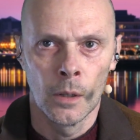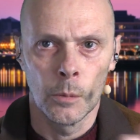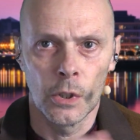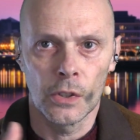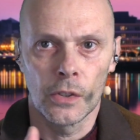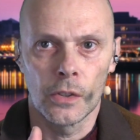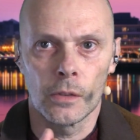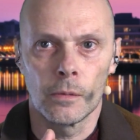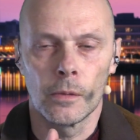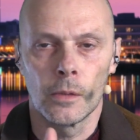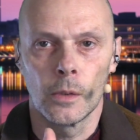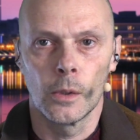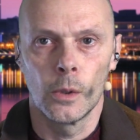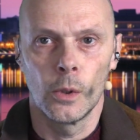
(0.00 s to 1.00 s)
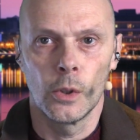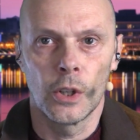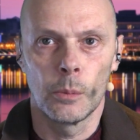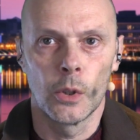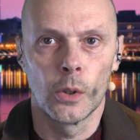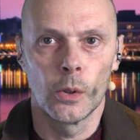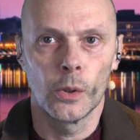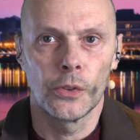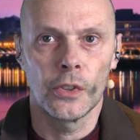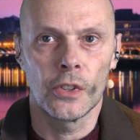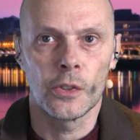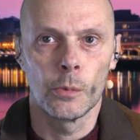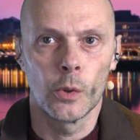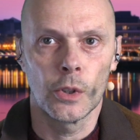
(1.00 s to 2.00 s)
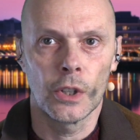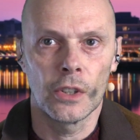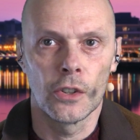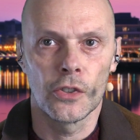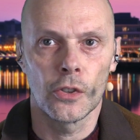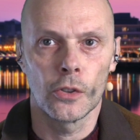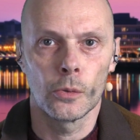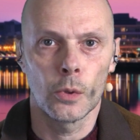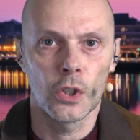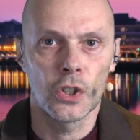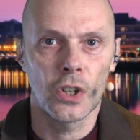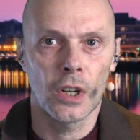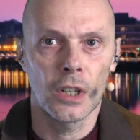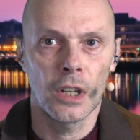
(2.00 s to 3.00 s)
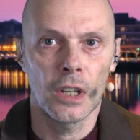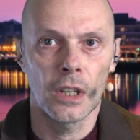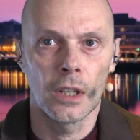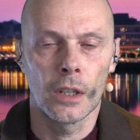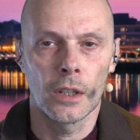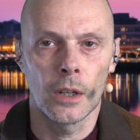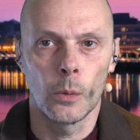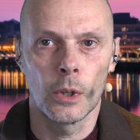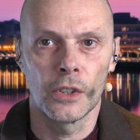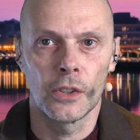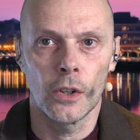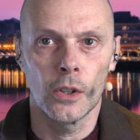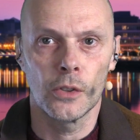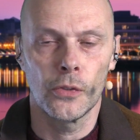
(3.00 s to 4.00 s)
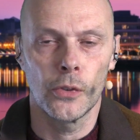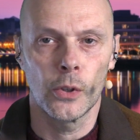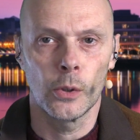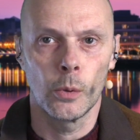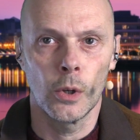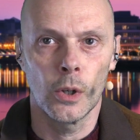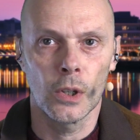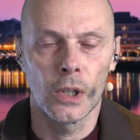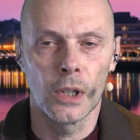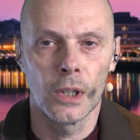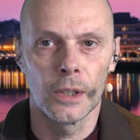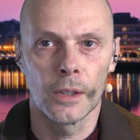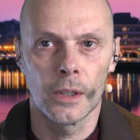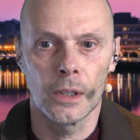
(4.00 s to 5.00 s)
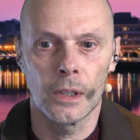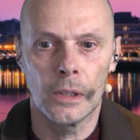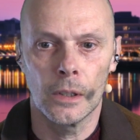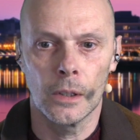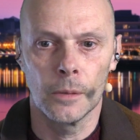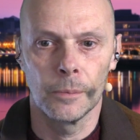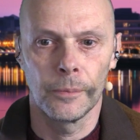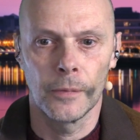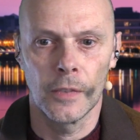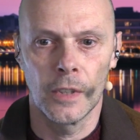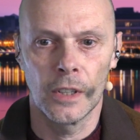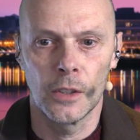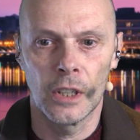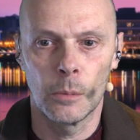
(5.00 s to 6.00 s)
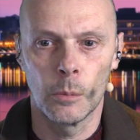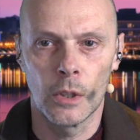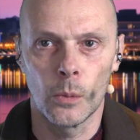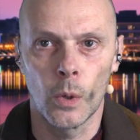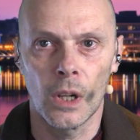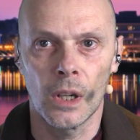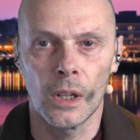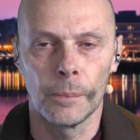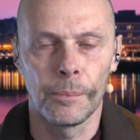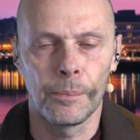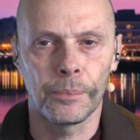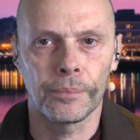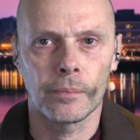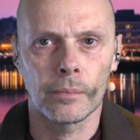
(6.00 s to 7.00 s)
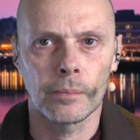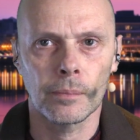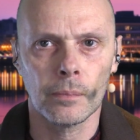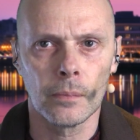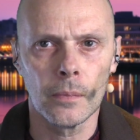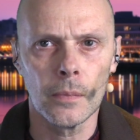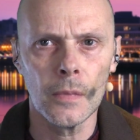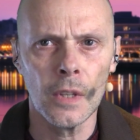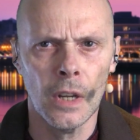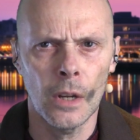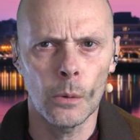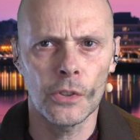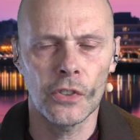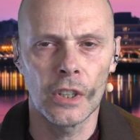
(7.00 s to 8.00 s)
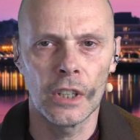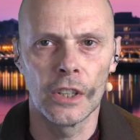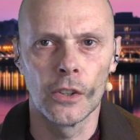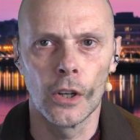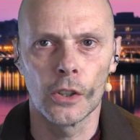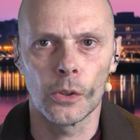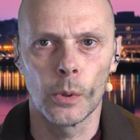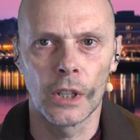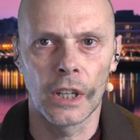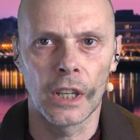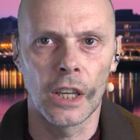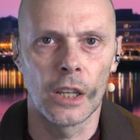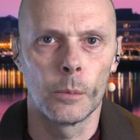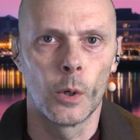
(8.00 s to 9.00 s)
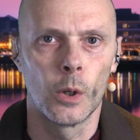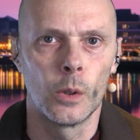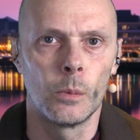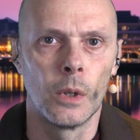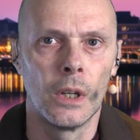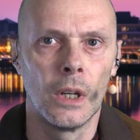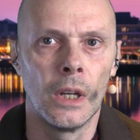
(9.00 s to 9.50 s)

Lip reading: But all and behold, this morning the sun was shining. I went out for a walk. That did me well. I was still in doubt when I came home.